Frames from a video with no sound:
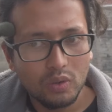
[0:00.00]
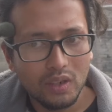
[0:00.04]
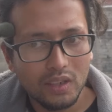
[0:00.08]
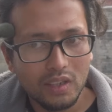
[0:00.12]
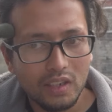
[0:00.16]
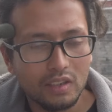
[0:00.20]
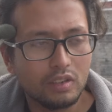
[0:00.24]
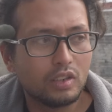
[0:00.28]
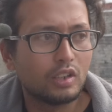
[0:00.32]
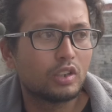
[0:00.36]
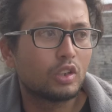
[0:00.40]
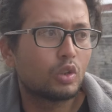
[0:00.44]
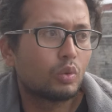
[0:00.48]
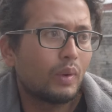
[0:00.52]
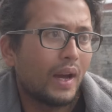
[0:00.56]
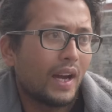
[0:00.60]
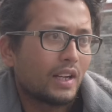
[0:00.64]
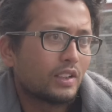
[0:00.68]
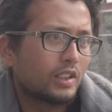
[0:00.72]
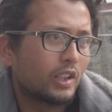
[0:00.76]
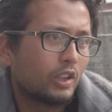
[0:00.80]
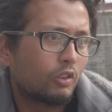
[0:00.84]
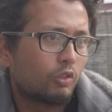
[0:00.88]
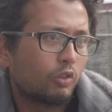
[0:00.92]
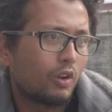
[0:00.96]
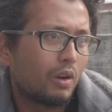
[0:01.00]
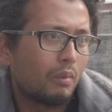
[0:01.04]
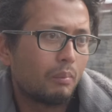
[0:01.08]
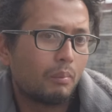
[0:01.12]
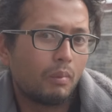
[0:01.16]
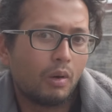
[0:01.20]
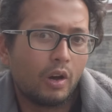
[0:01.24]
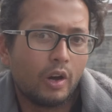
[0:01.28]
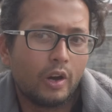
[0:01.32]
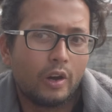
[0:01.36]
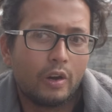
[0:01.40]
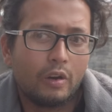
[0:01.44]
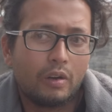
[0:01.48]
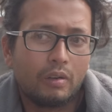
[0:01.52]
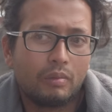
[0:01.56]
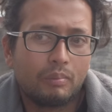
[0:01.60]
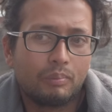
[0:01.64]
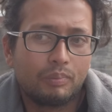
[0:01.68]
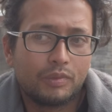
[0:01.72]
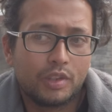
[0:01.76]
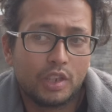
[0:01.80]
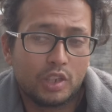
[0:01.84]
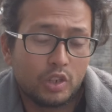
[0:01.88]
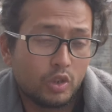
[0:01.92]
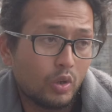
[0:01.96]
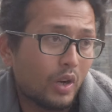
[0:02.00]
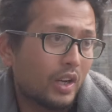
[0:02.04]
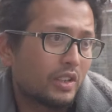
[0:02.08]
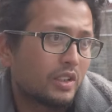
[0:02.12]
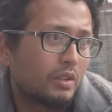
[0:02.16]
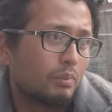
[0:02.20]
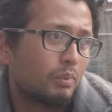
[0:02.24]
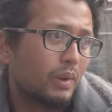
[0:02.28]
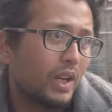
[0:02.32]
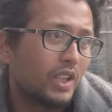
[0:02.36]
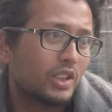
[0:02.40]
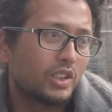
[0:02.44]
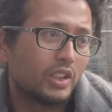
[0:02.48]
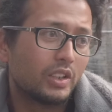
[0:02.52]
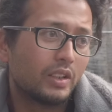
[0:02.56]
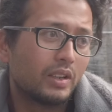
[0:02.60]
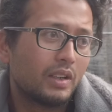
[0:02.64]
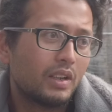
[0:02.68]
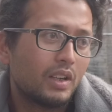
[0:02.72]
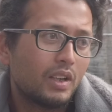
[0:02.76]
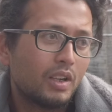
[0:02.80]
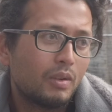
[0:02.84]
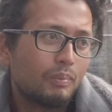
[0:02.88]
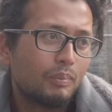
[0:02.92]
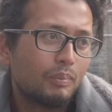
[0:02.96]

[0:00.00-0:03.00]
actually get distracted from her destructive nature.